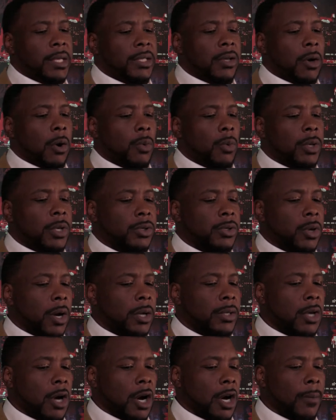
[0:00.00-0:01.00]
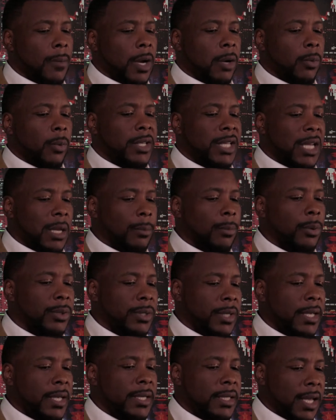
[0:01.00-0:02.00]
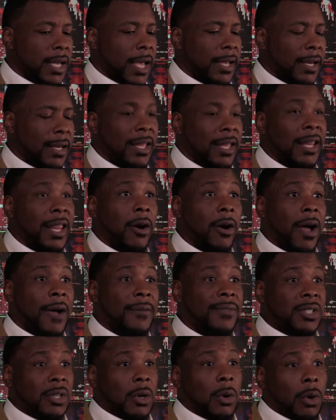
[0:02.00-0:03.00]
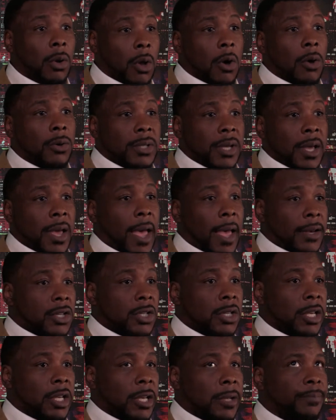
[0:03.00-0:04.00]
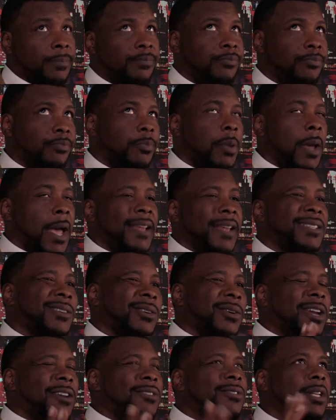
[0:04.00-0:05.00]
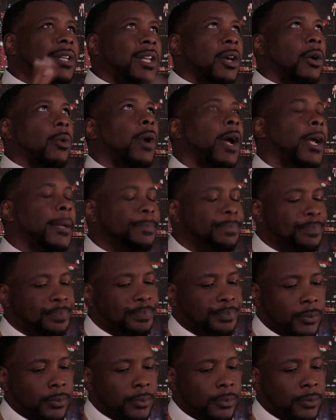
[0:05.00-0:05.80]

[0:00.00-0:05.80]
So when you start talking about a redeemable deed state, and then they'll have so long to actually pay. So here's the deal, right?